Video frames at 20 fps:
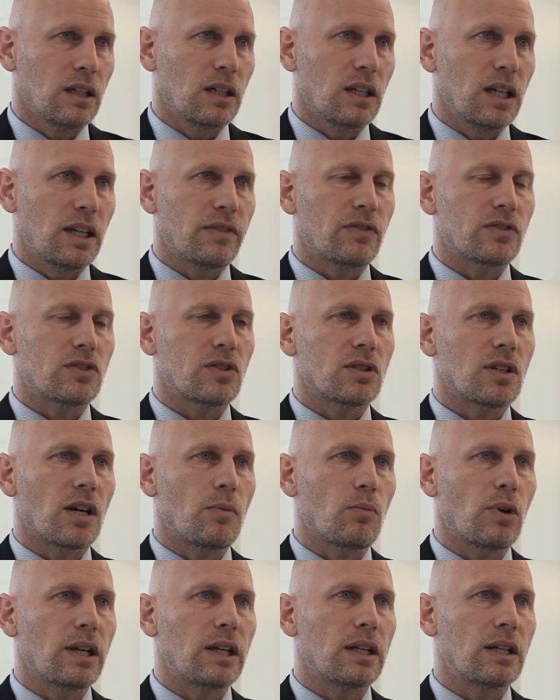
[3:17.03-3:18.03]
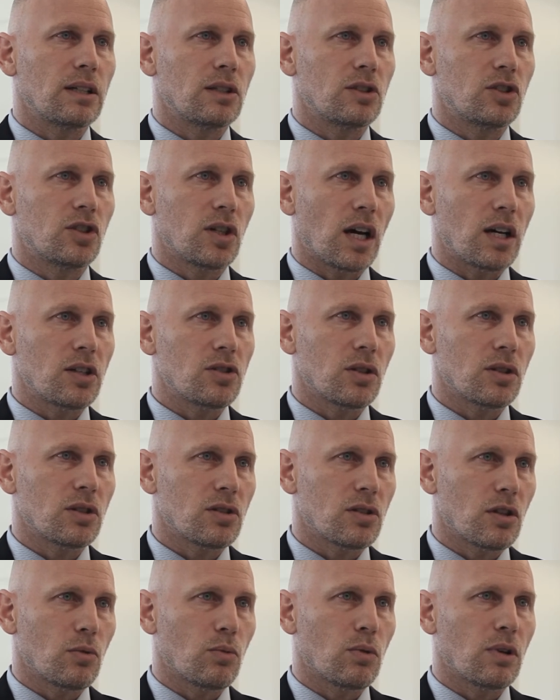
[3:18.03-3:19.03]
If someone
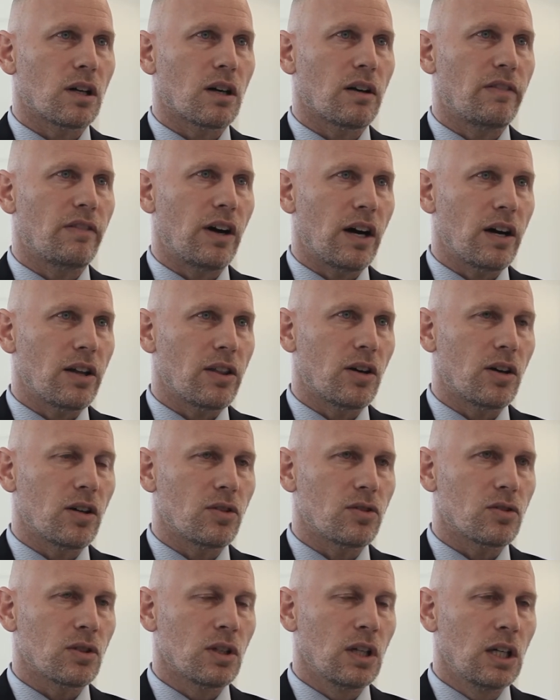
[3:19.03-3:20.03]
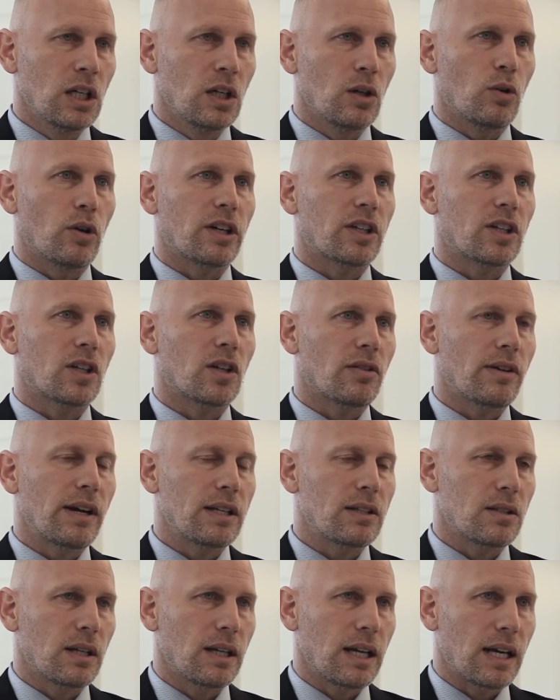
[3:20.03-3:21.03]
judges the work of others or
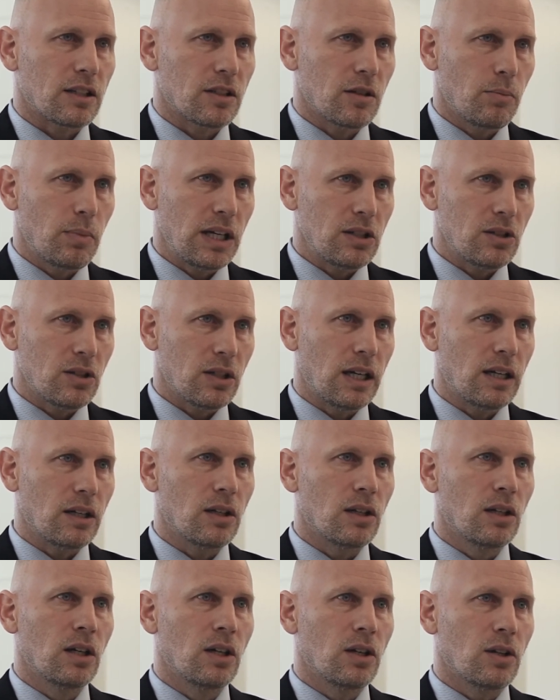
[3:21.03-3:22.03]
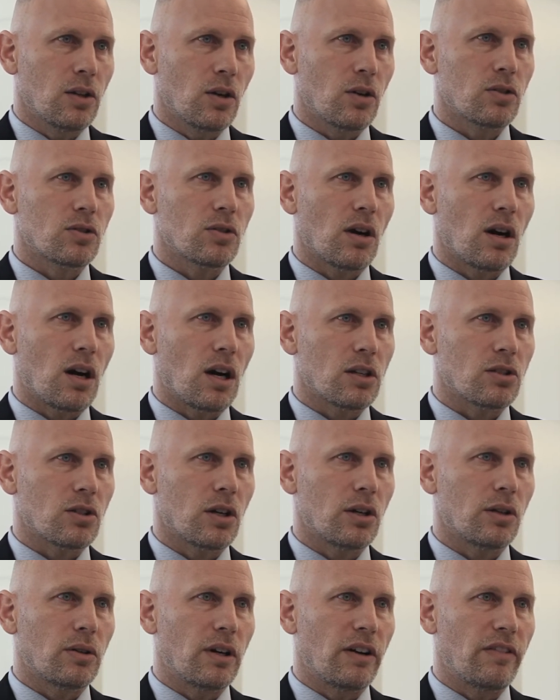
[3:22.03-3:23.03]
curates an exhibition, those are
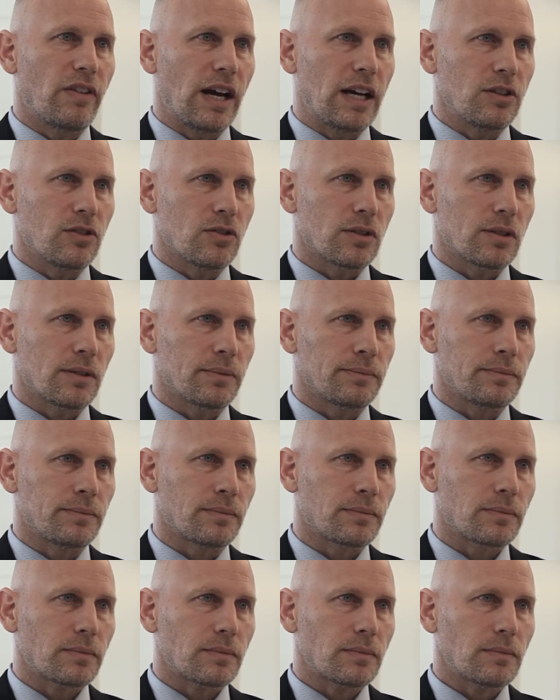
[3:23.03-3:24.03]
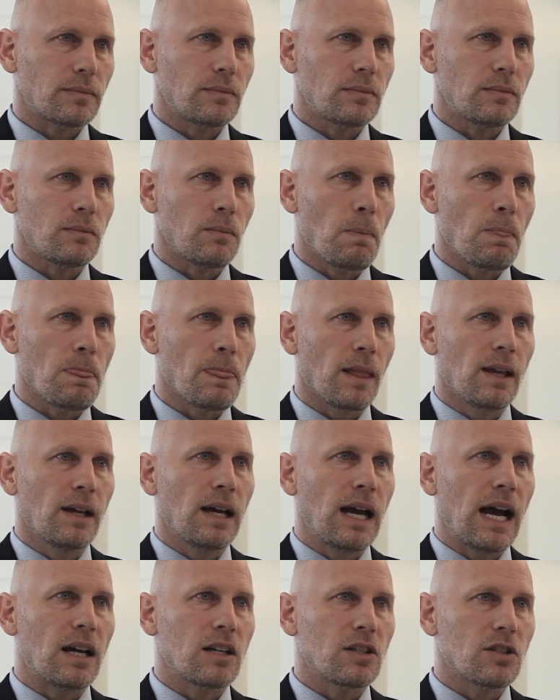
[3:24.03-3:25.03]
also events.
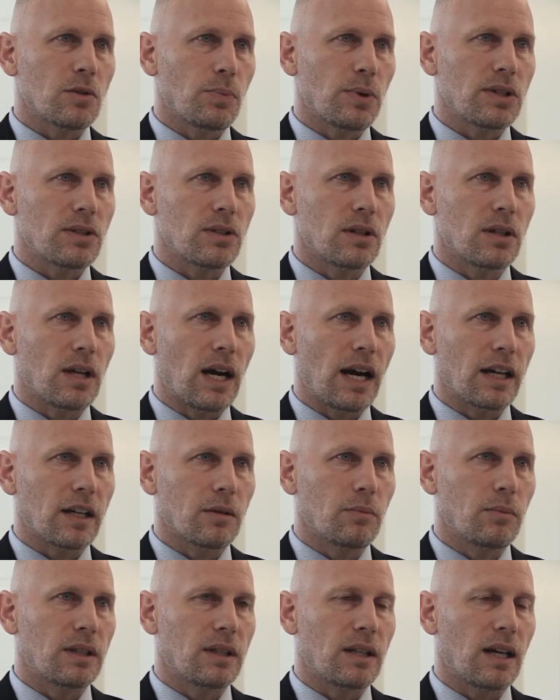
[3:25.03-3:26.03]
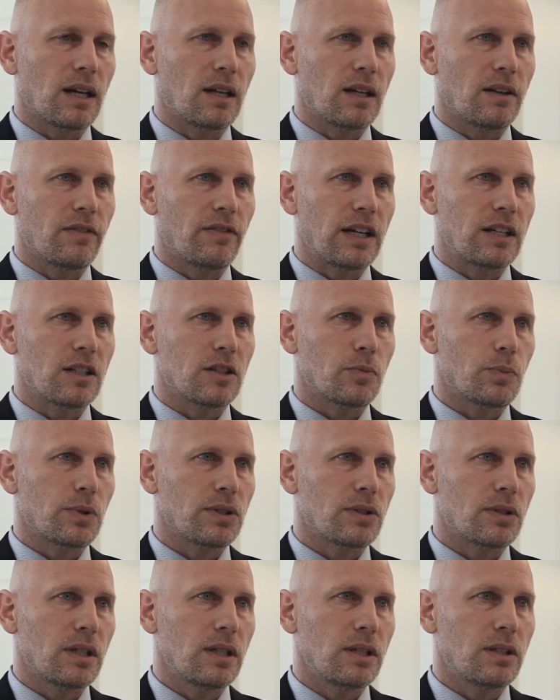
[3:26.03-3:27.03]
How does a person document that an event is
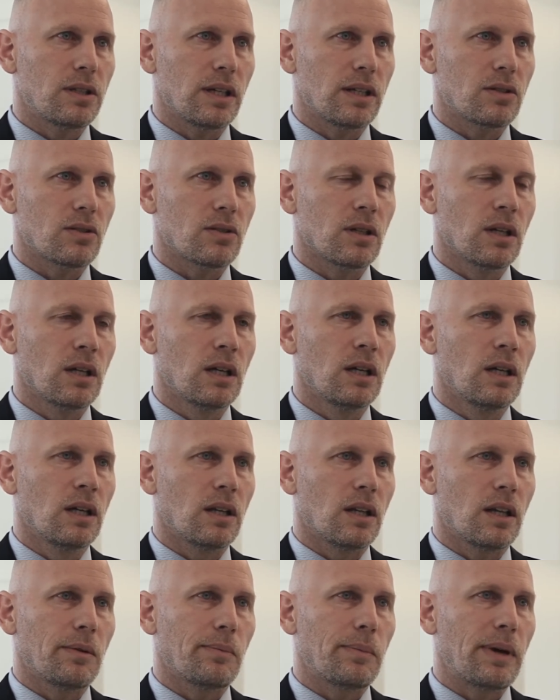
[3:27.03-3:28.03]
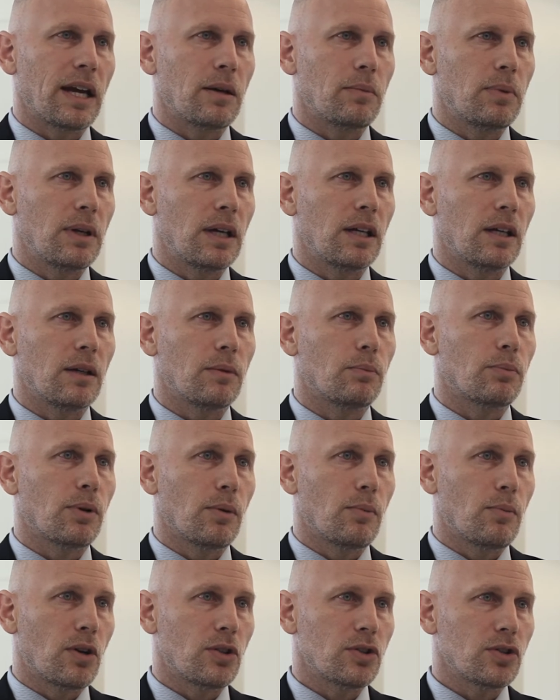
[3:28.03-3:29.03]
prestigious? There may be
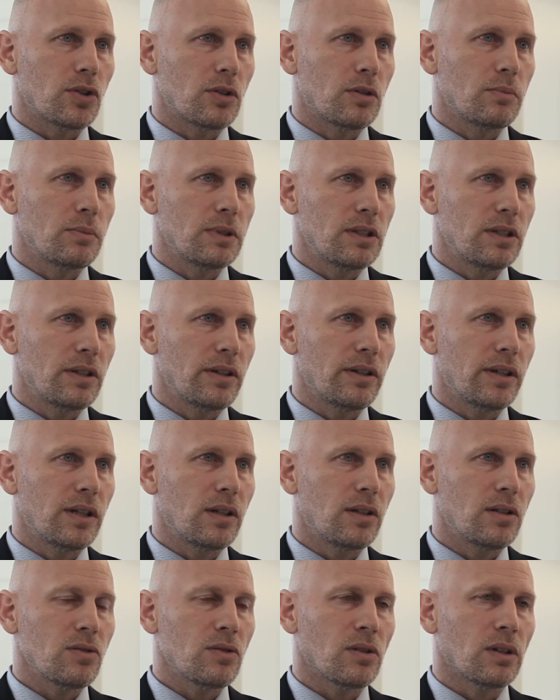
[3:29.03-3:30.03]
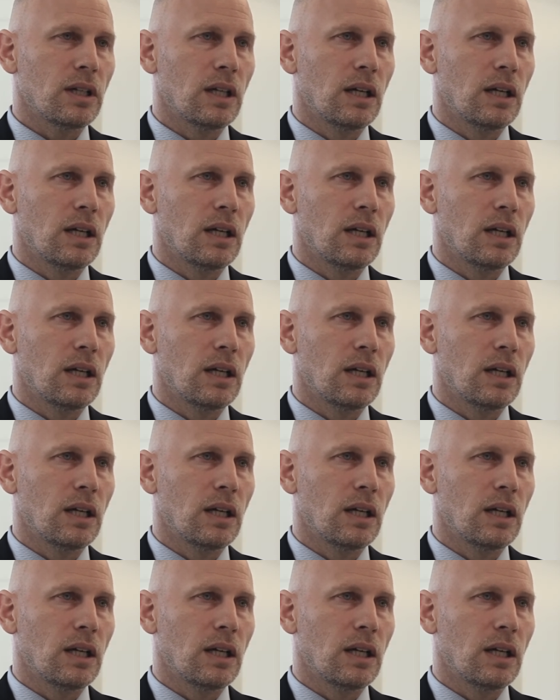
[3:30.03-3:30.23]
promotional materials.